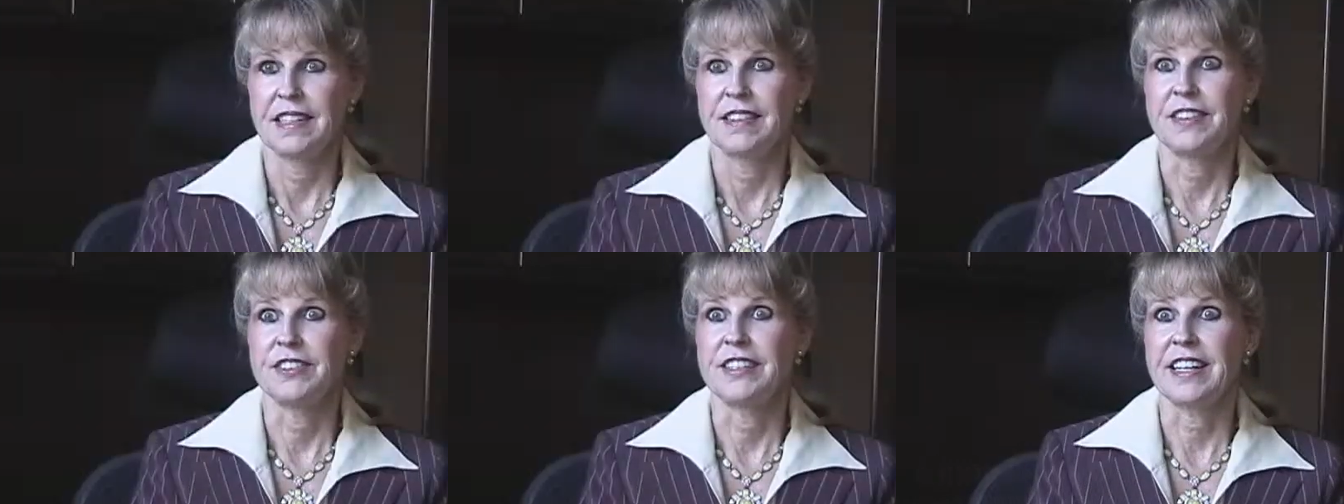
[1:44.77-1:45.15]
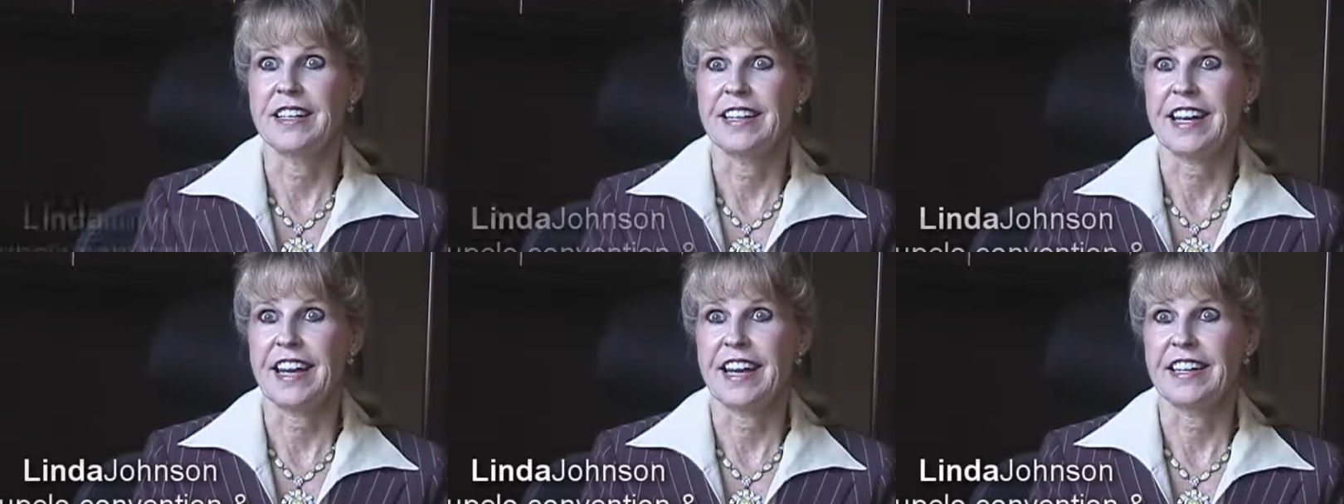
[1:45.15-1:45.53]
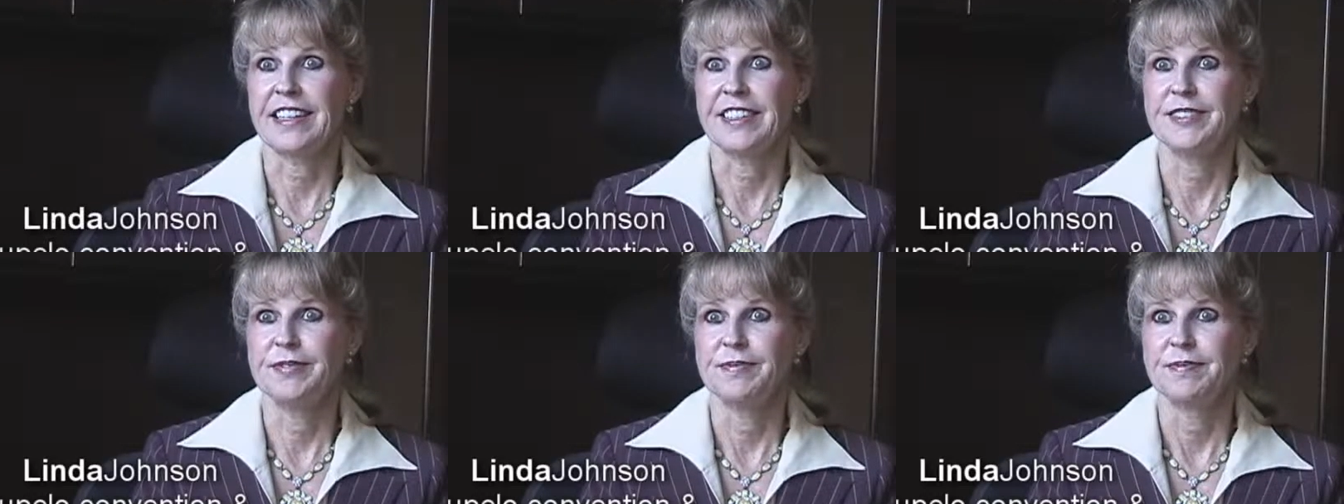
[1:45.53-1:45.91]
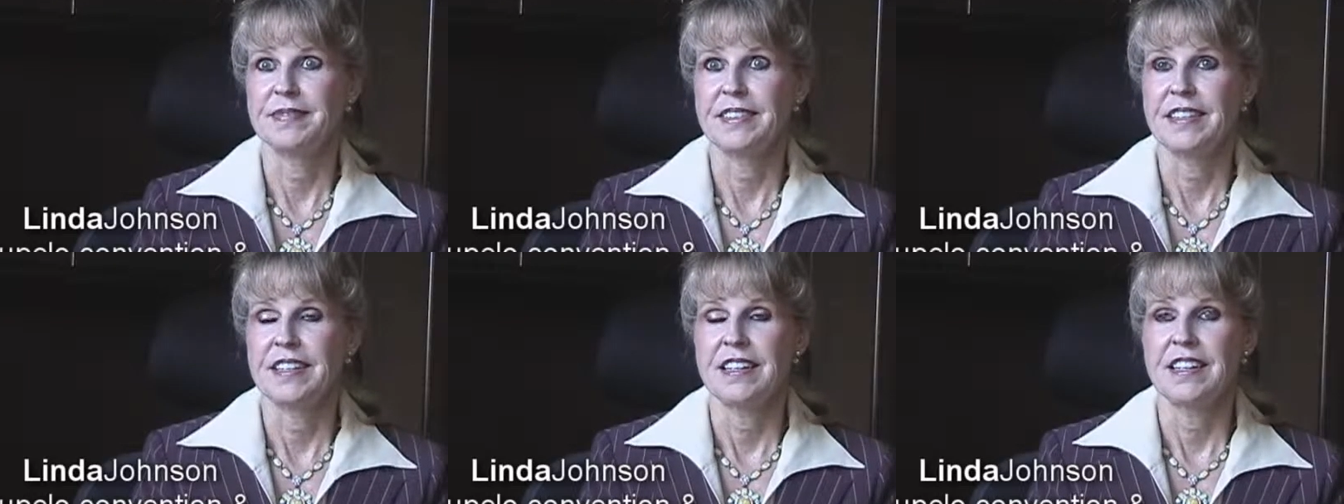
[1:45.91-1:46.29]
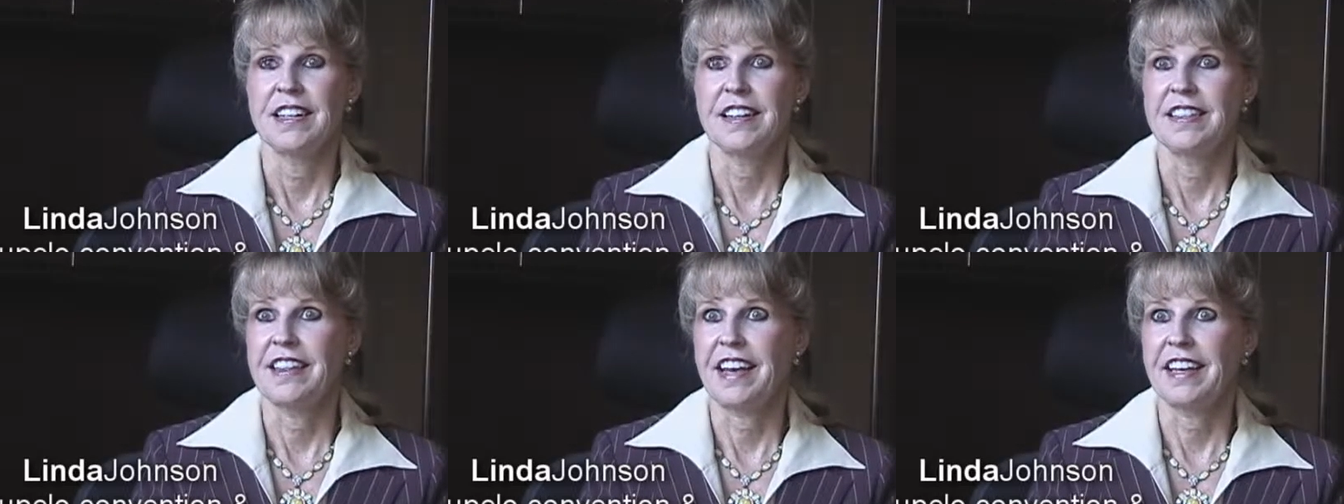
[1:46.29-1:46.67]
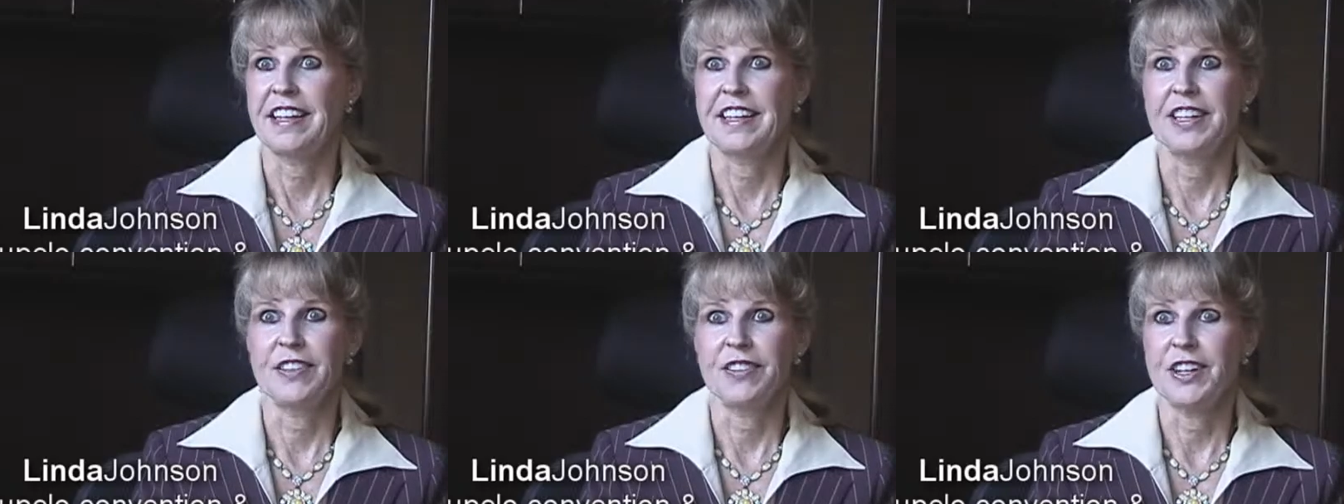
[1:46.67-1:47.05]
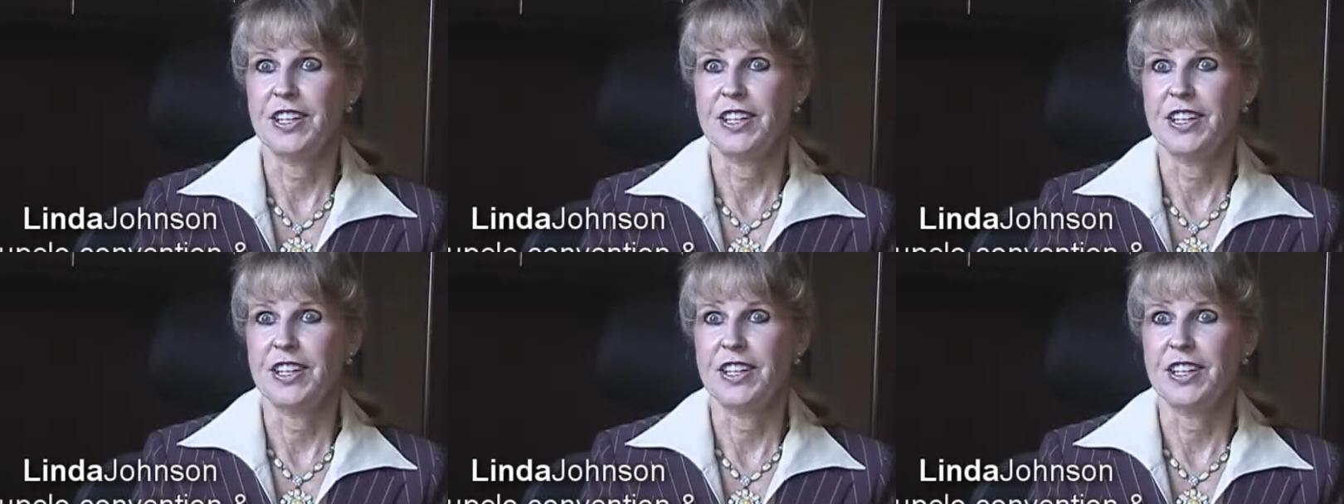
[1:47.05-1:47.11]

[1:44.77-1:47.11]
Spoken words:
They're dedicated. They give